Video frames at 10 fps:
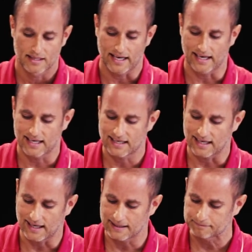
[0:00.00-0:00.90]

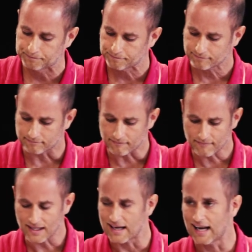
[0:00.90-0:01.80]
And
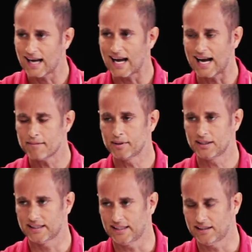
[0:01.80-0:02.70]
I
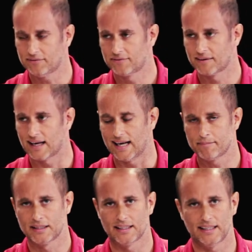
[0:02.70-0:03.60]
believe
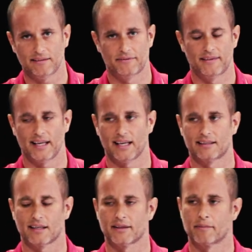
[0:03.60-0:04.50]

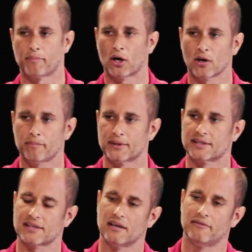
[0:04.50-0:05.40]
that the
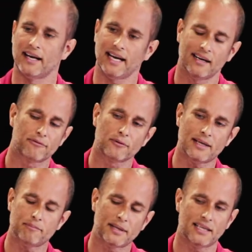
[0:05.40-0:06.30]
purpose of
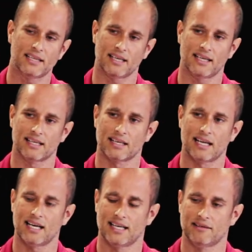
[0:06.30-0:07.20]
every pit in
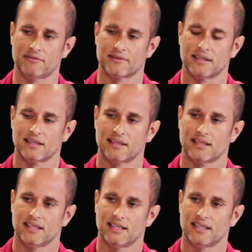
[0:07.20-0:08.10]
life
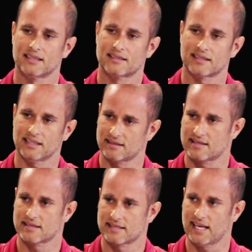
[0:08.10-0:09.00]

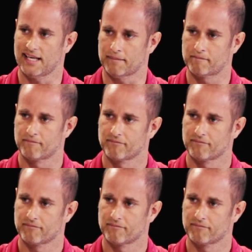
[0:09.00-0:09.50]
is the same.